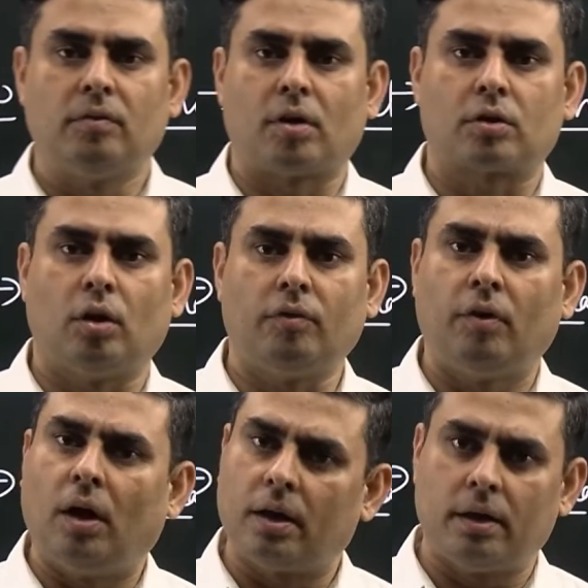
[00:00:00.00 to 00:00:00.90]
the worth of
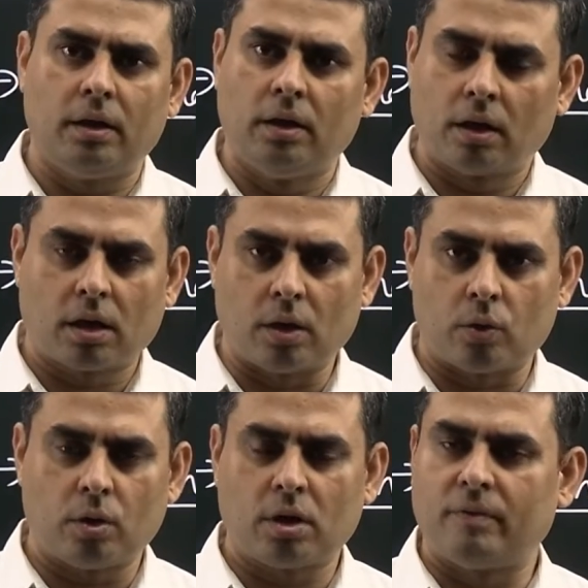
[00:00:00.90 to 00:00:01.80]
100
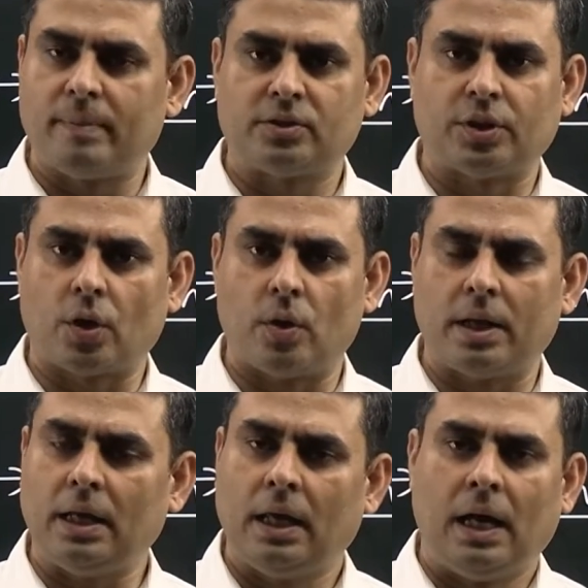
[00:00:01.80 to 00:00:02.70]
crore government
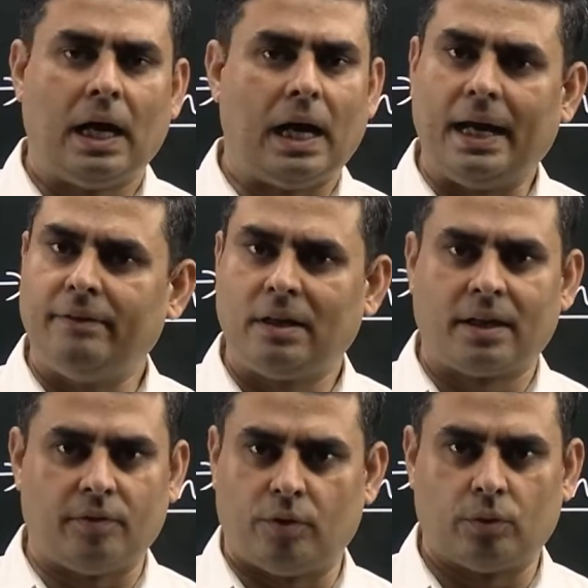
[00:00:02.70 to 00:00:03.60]
security, I will
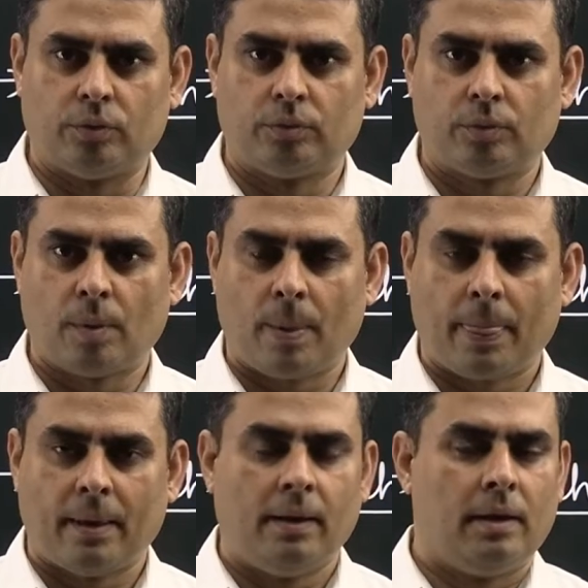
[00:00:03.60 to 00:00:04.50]
give you.
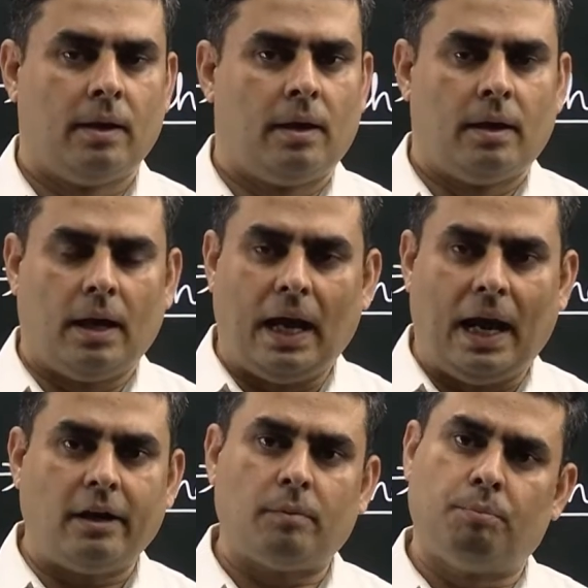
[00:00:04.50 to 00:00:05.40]

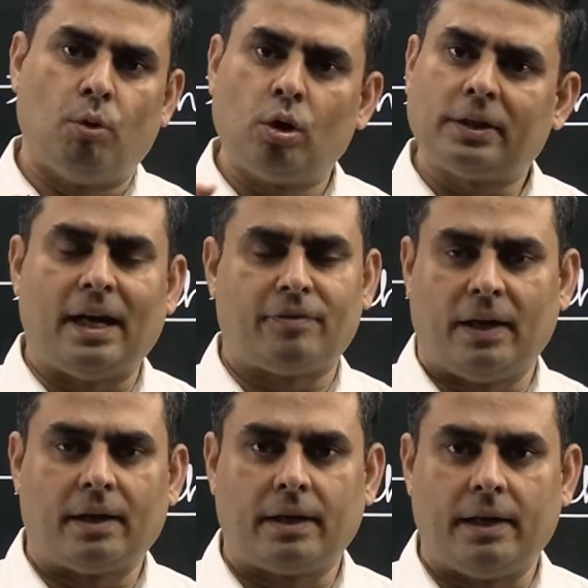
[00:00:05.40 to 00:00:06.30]
And both have
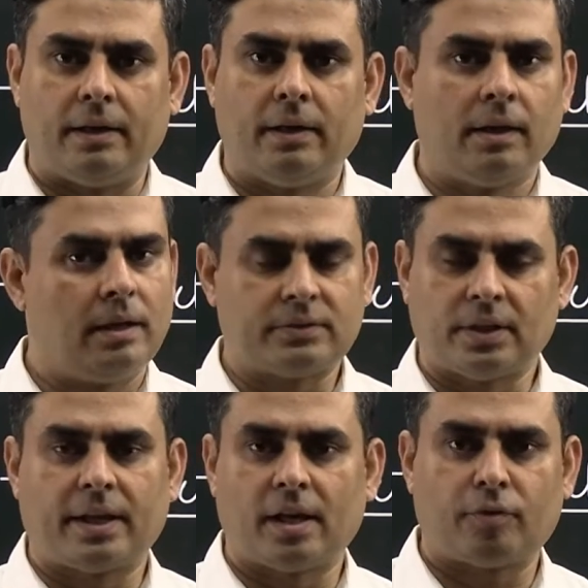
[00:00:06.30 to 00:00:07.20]
agreed.
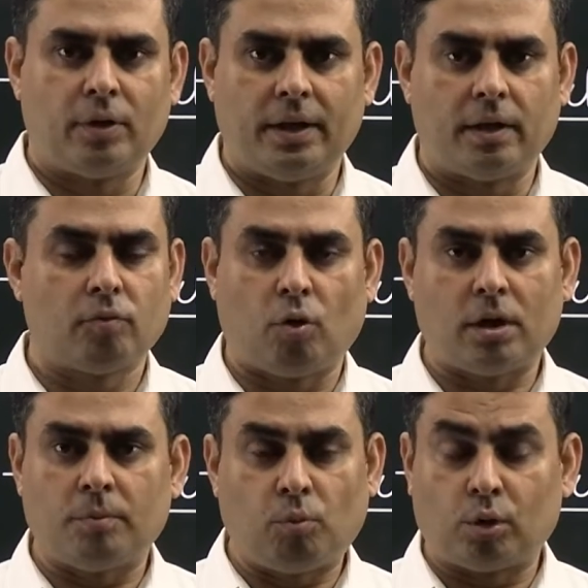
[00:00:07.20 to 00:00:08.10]
Listen carefully here,
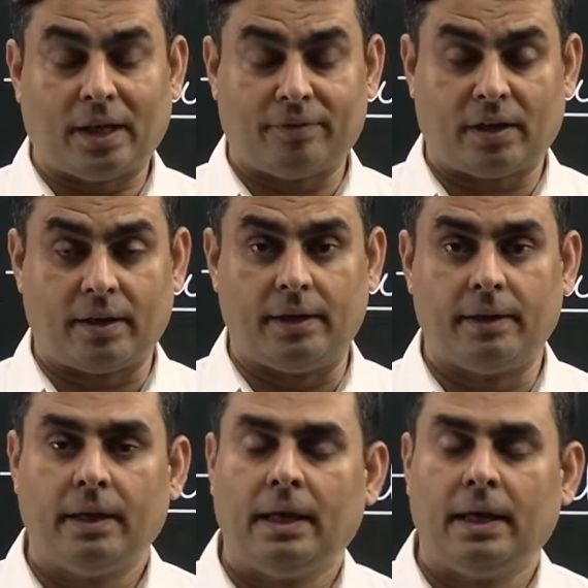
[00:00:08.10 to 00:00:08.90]
what both have agreed.